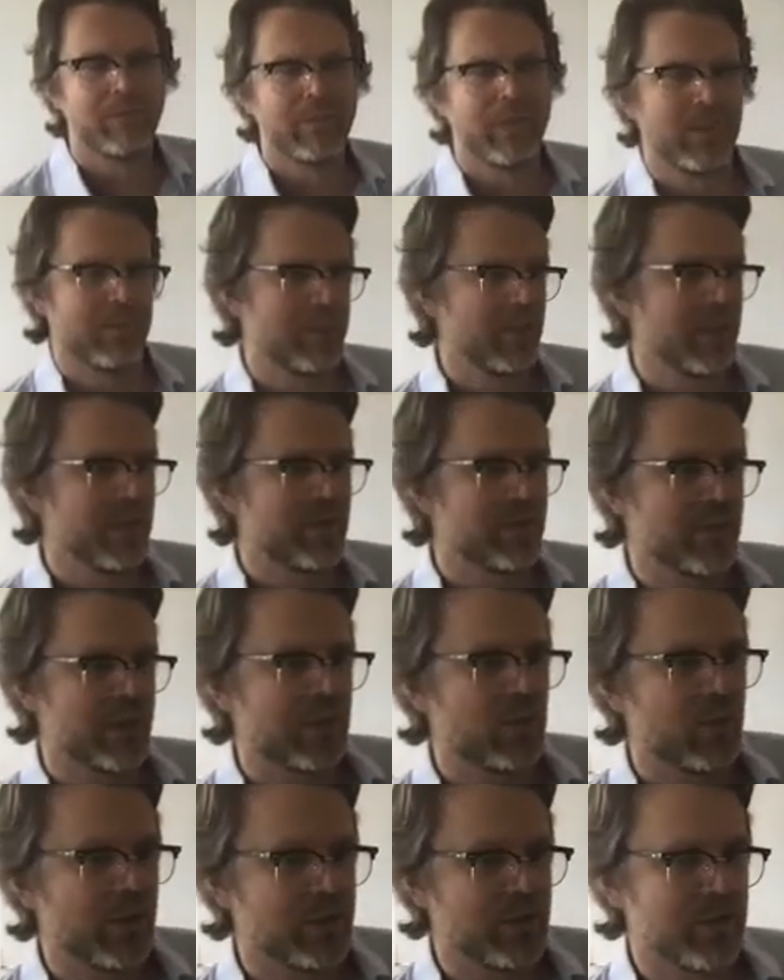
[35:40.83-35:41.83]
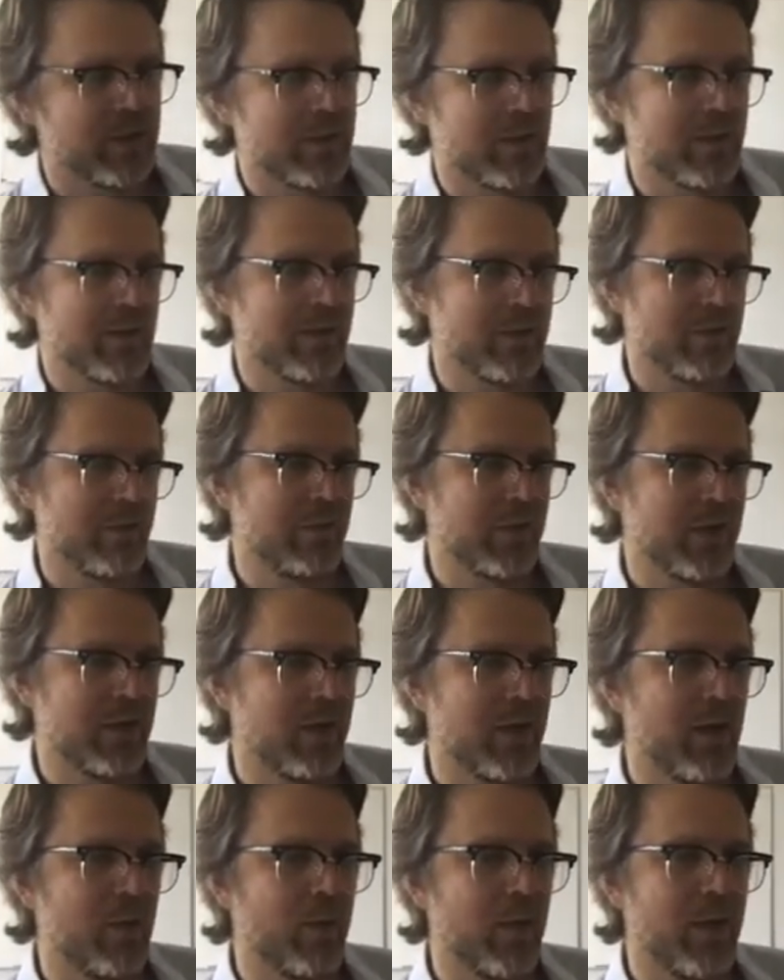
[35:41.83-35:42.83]
be an interesting question to figure
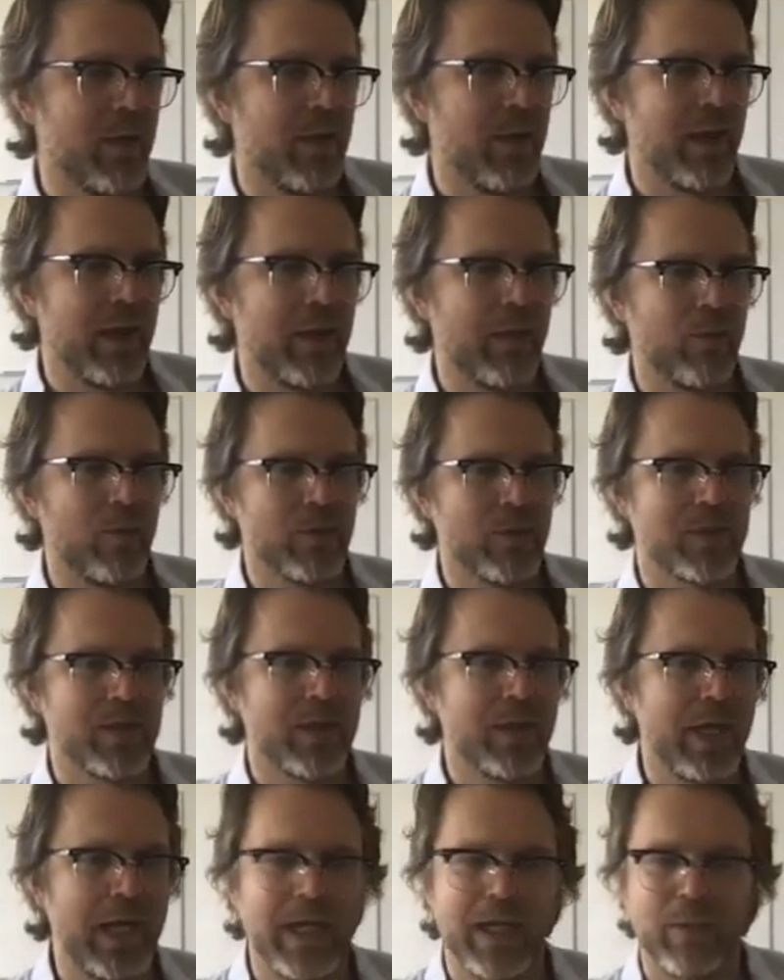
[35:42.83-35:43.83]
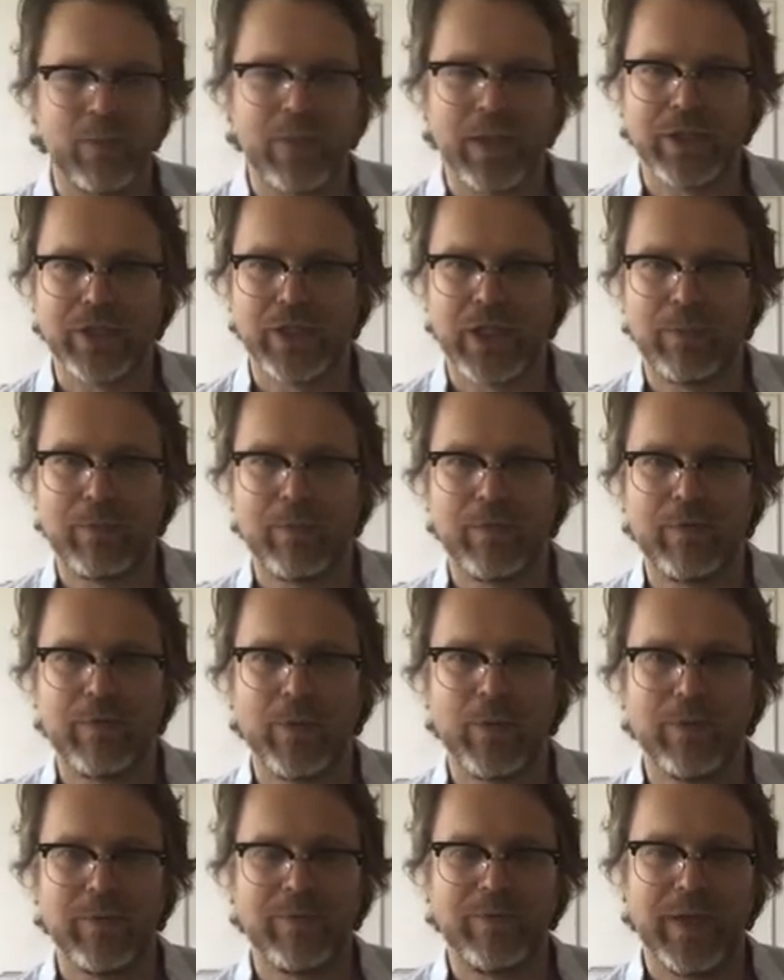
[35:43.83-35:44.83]
out whether that was in any way, shape, or
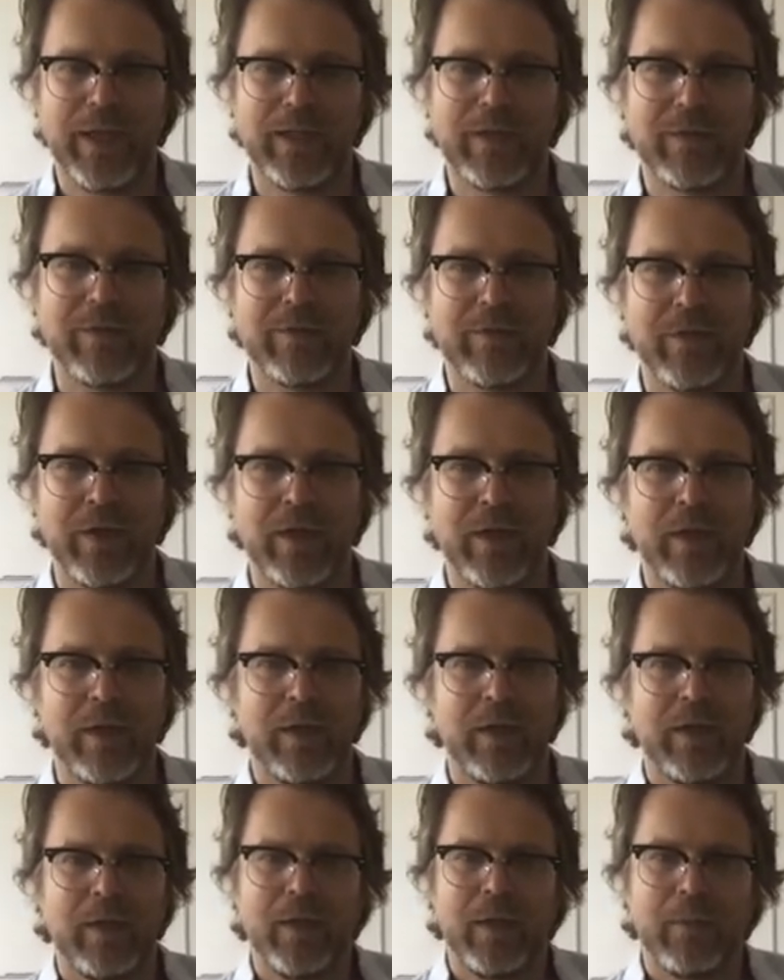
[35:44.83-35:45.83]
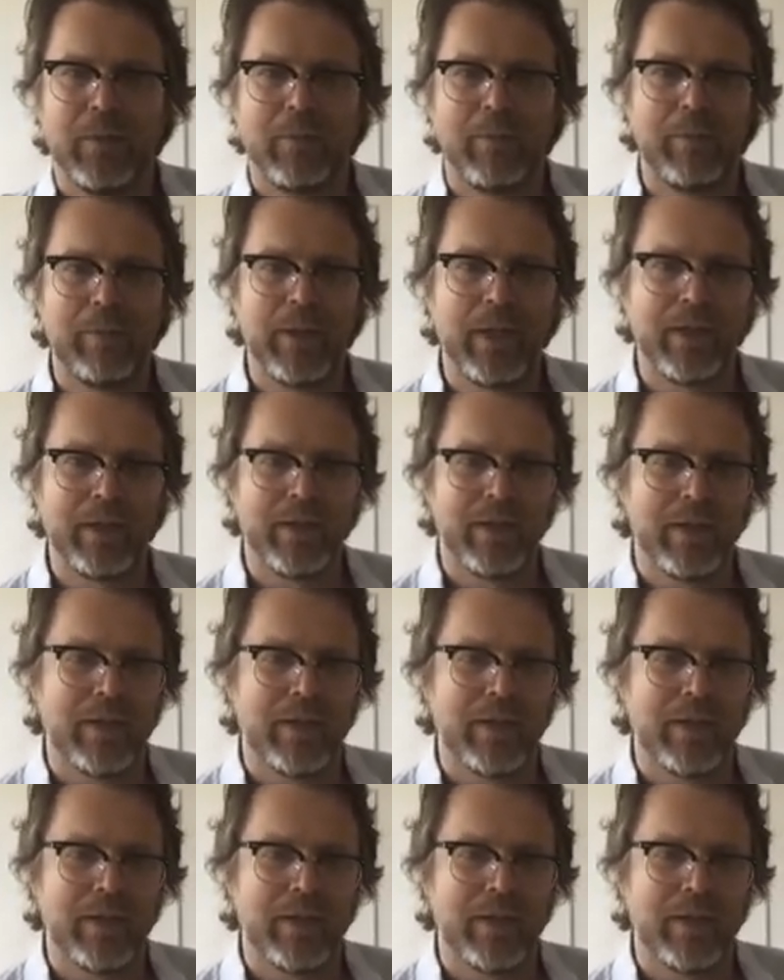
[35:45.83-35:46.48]
form effective. But